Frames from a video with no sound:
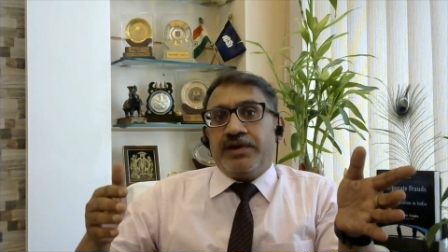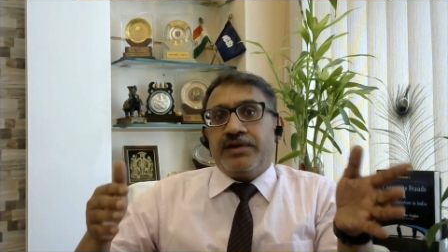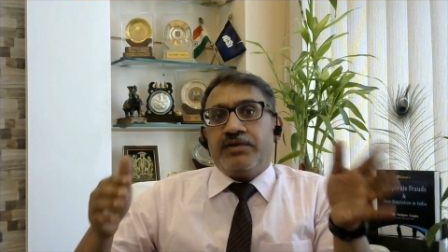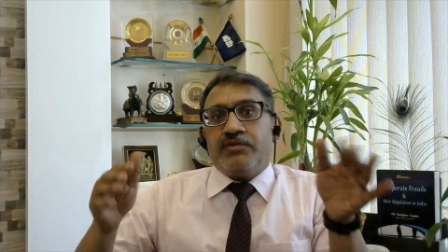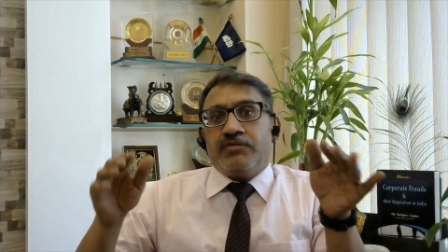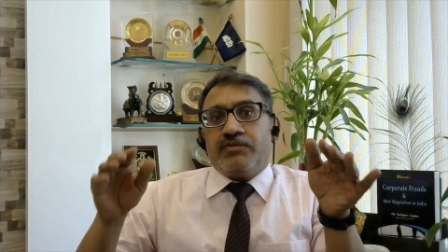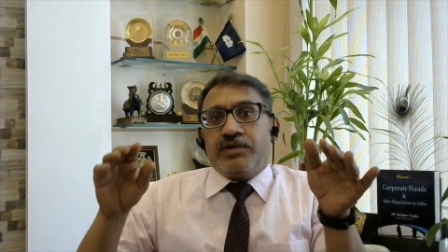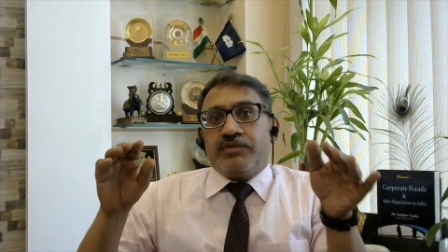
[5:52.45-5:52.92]

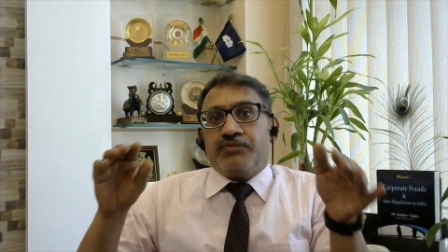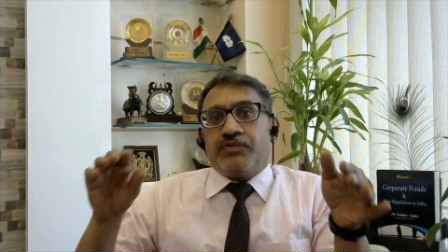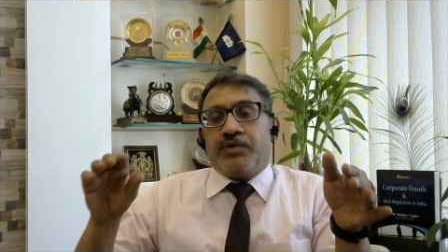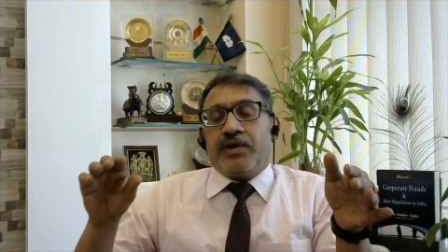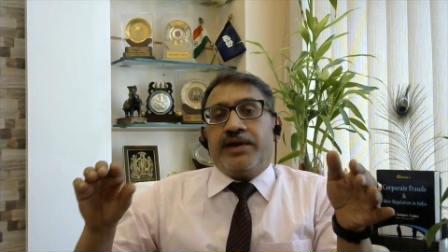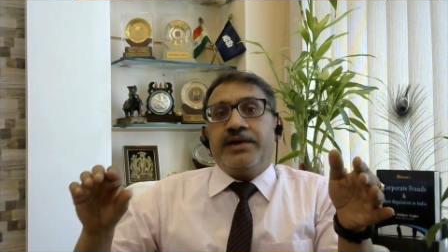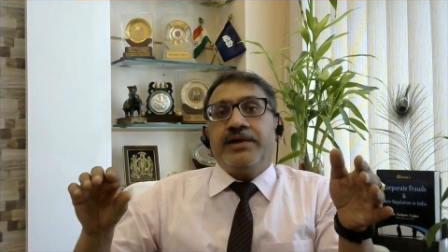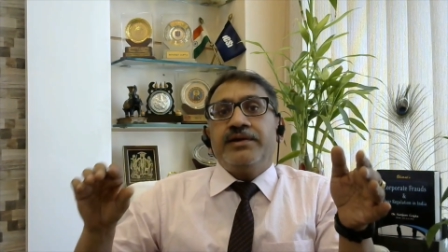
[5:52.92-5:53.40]
you will
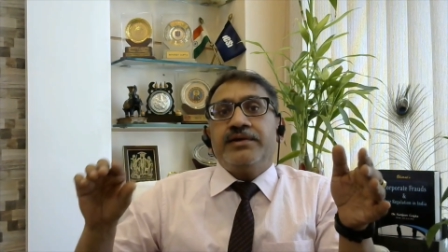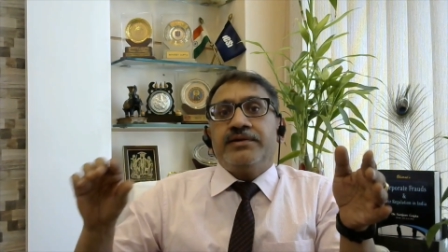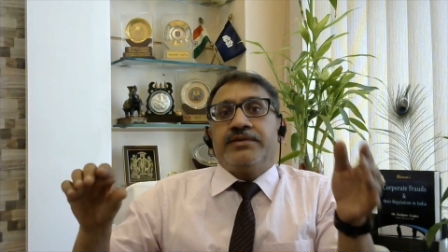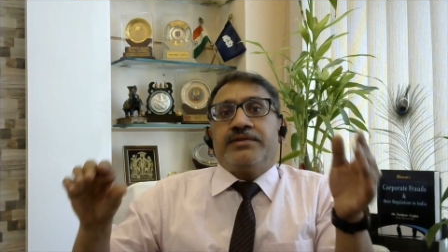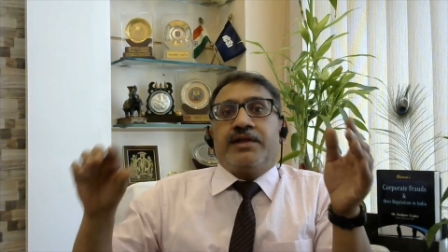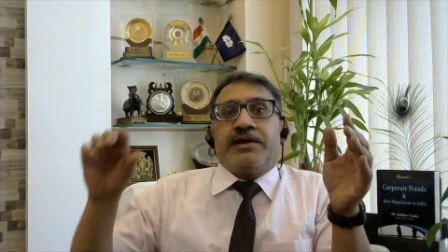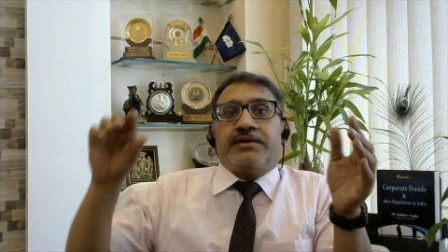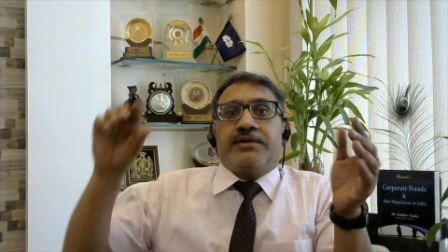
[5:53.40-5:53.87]
find
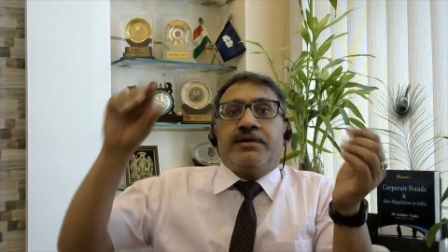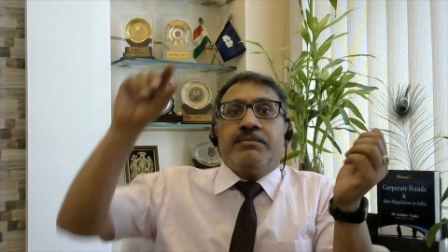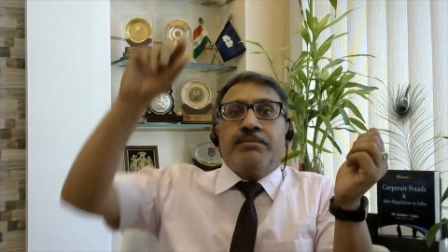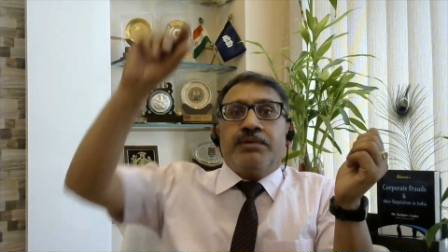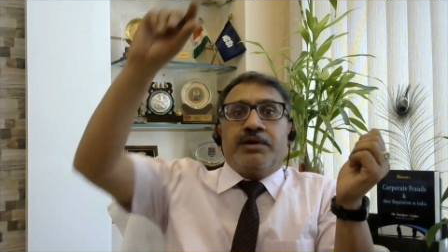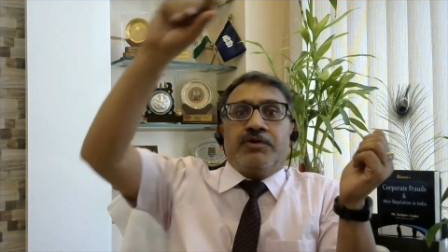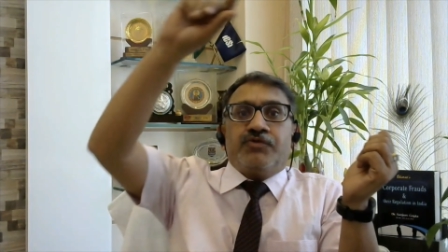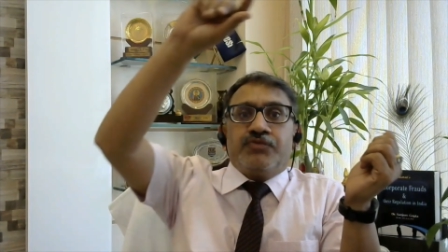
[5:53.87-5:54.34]
that
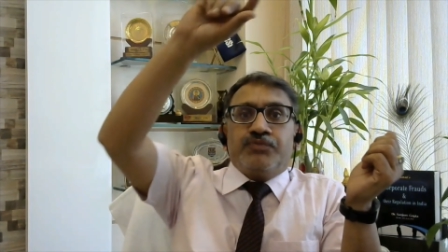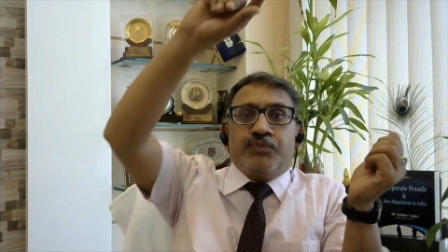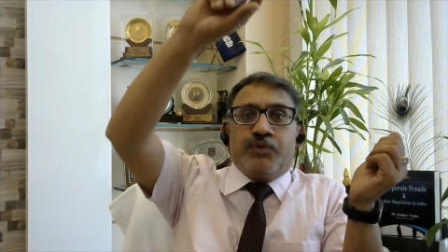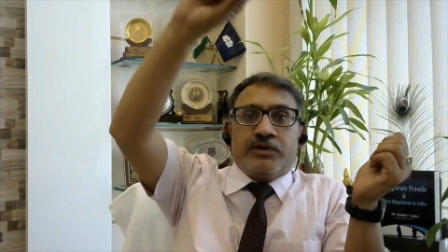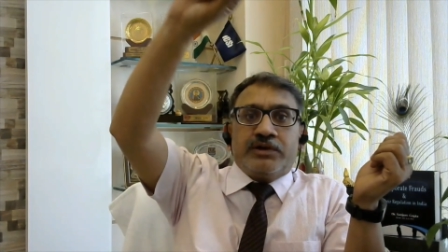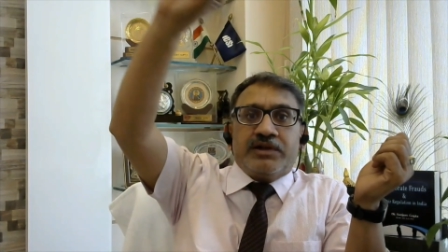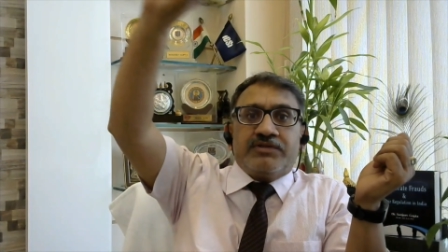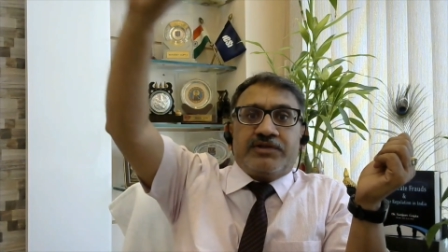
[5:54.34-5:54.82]
number of
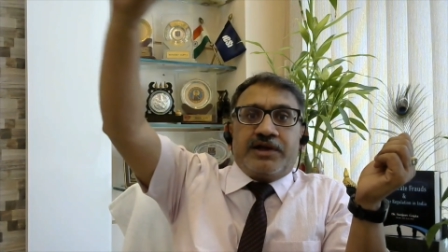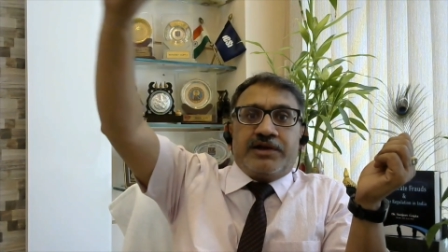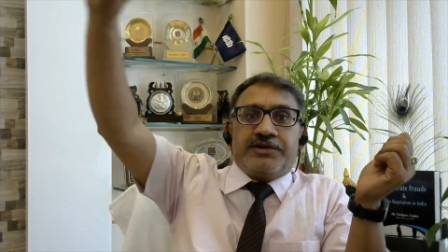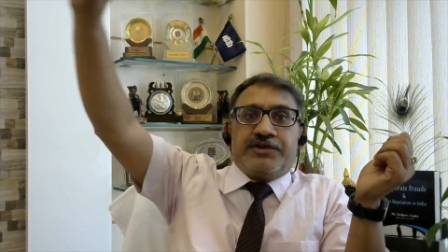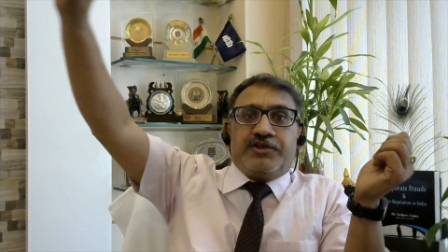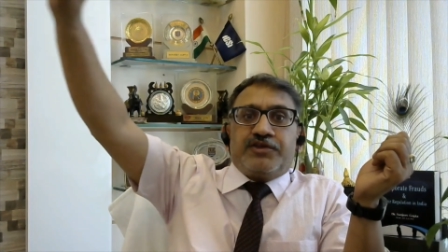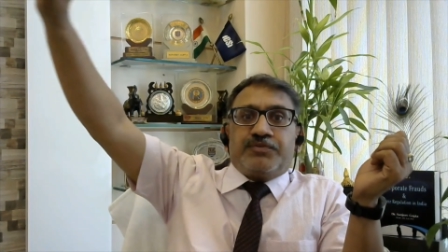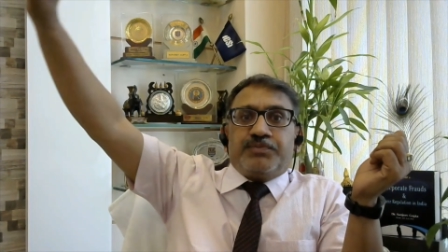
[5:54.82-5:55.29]
bottles are
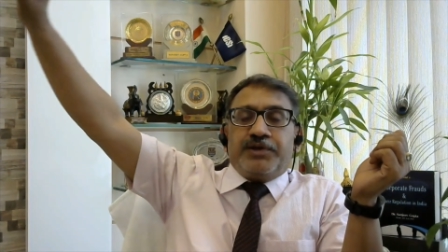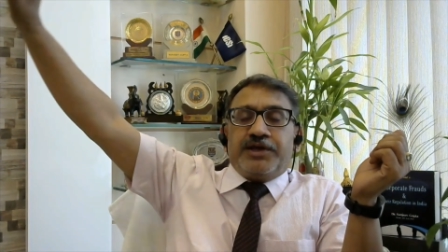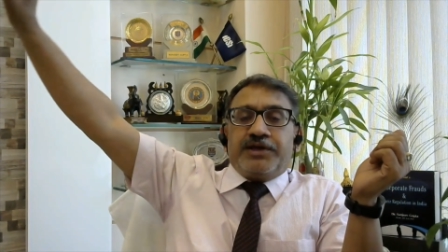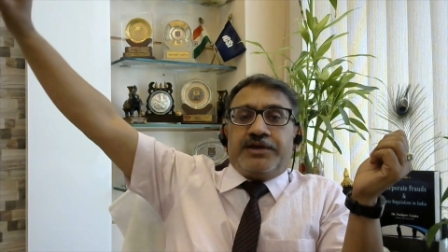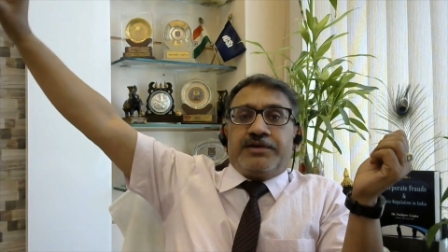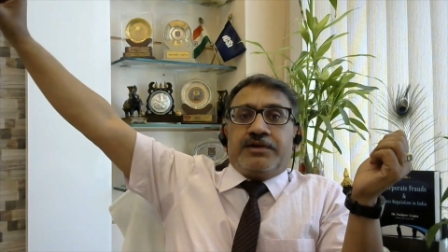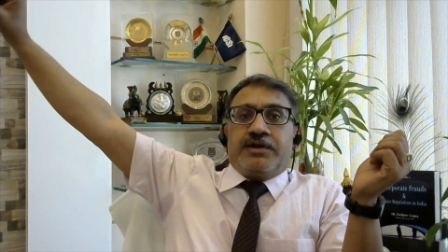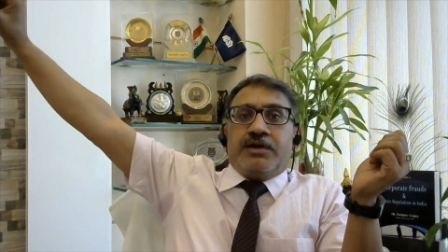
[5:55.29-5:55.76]

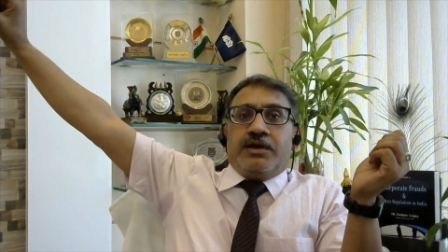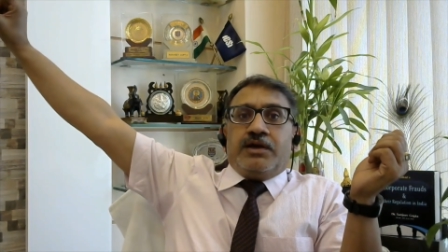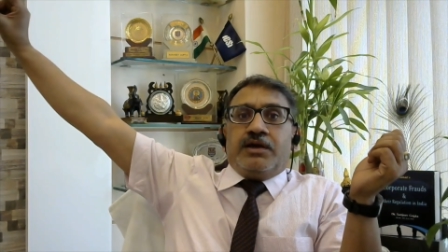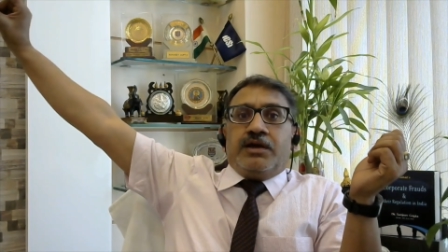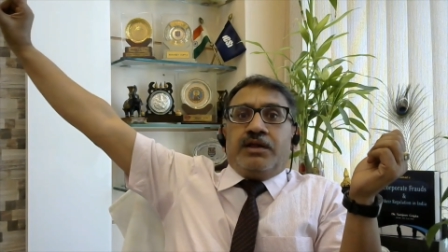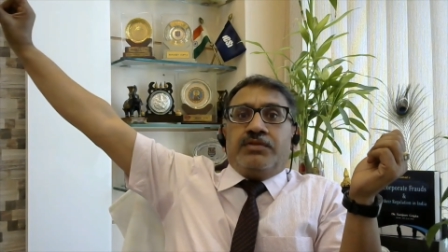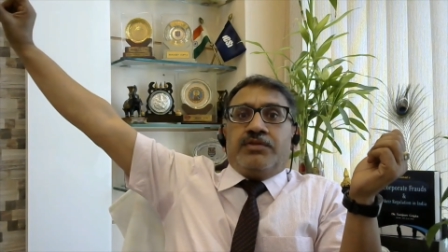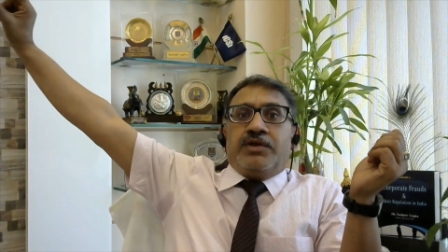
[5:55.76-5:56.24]
displayed
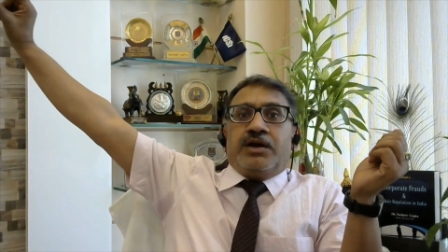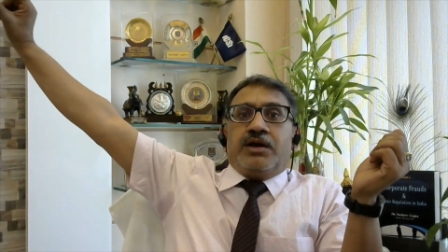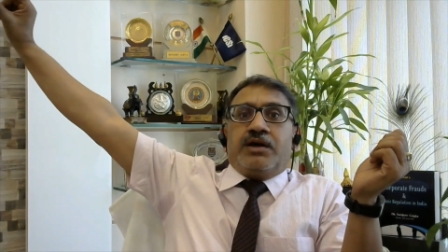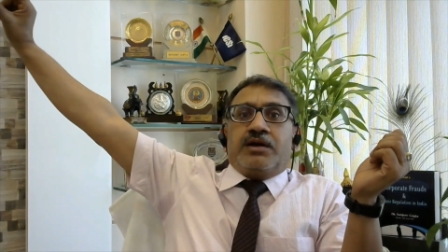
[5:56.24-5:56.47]
in the